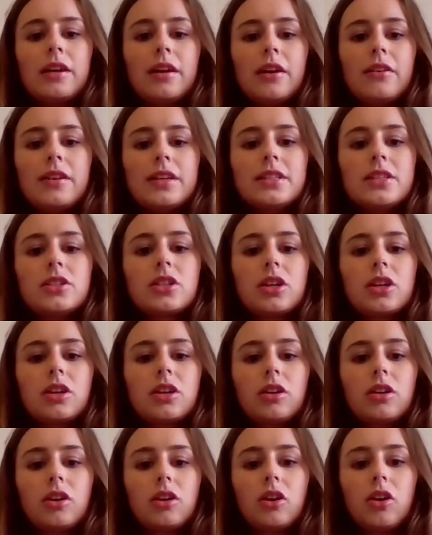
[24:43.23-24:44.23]
Now, this is
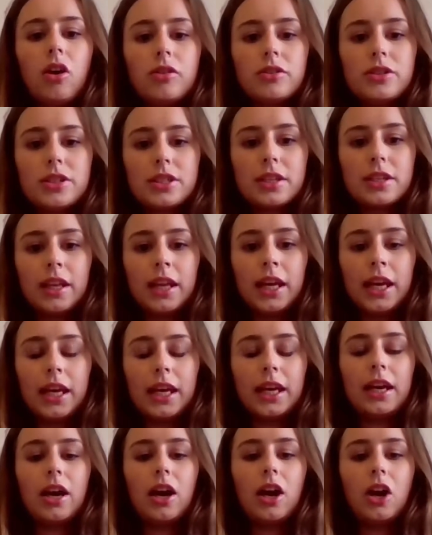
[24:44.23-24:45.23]

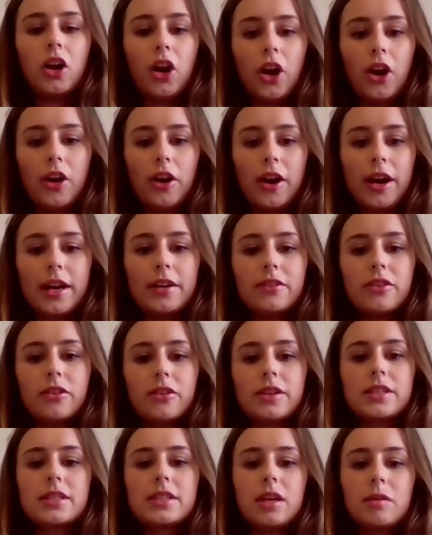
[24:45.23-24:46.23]
constantly occurring.
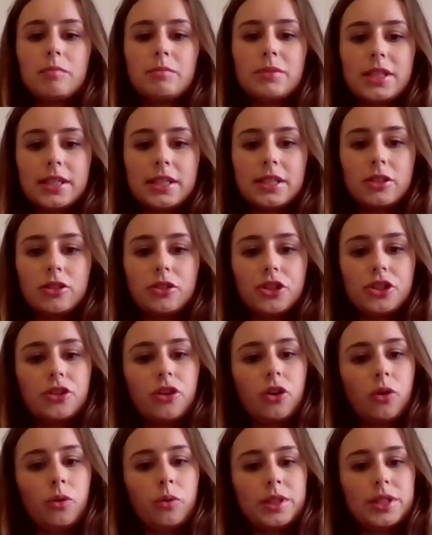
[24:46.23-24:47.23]
There is some
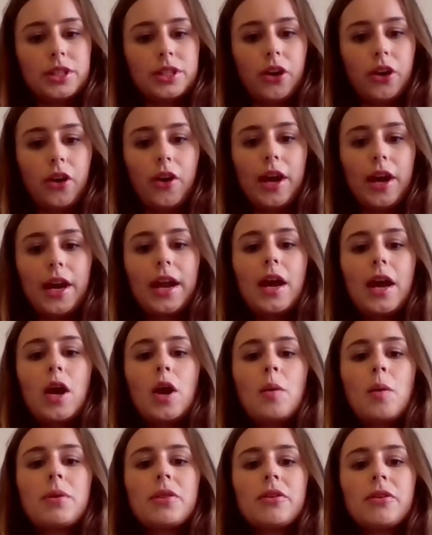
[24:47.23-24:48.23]
dissolution always occurring,
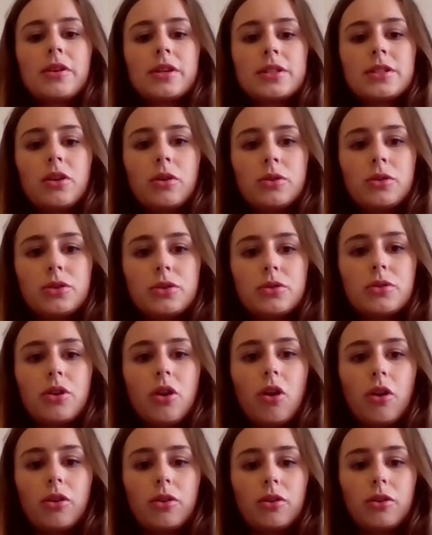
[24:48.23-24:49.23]
but there is also
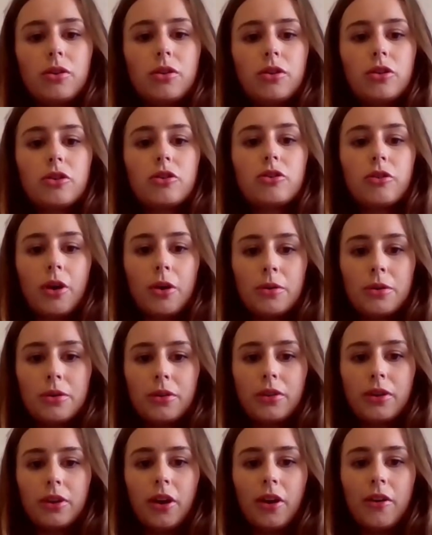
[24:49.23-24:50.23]
coral
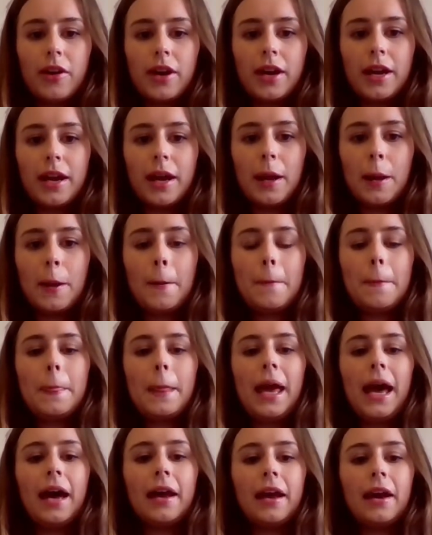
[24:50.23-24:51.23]
growth occurring.
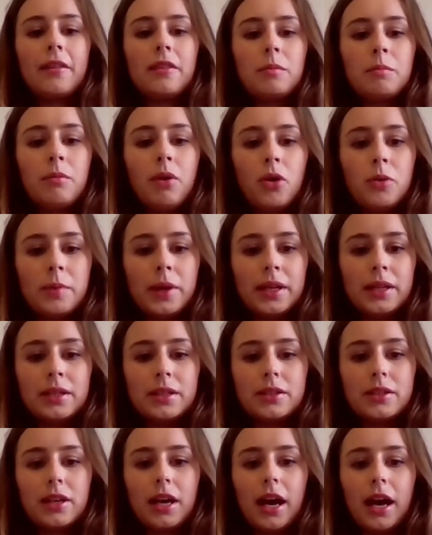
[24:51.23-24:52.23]
And at the
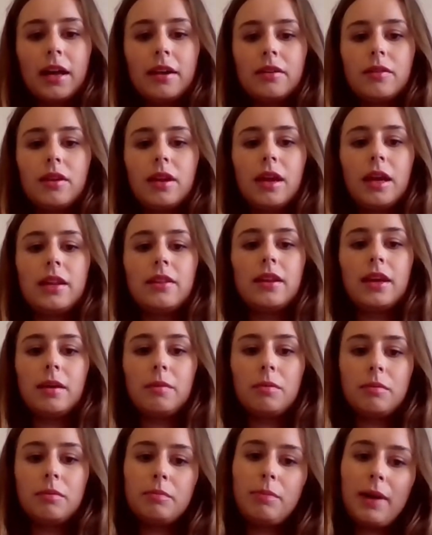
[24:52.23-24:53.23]
moment, and in the
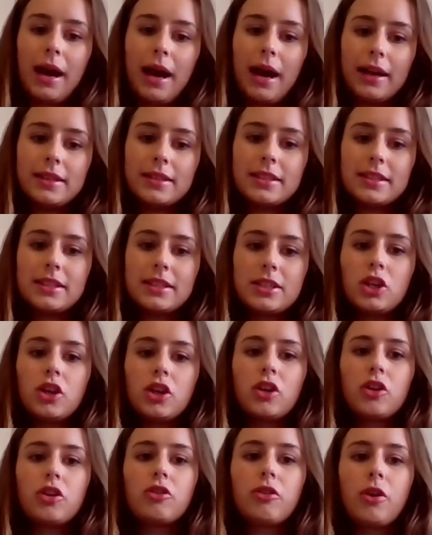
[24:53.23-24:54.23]
past,
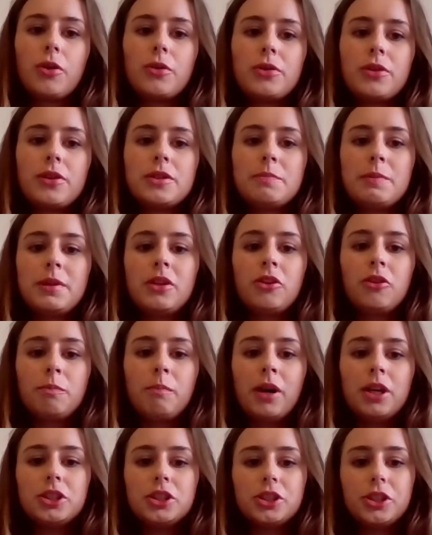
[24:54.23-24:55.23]
growth has been
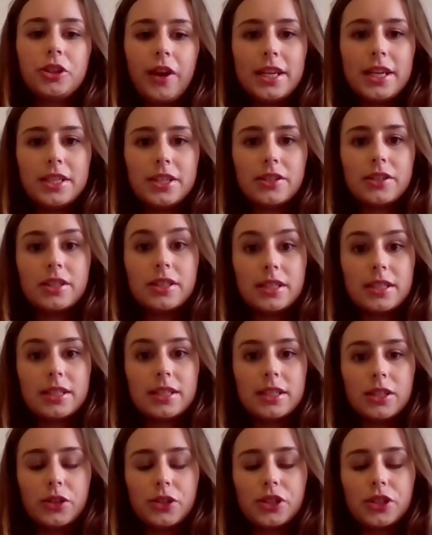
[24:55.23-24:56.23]
much greater than
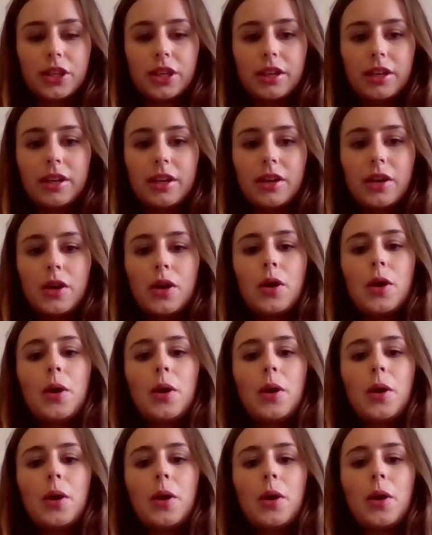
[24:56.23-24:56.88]
dissolution.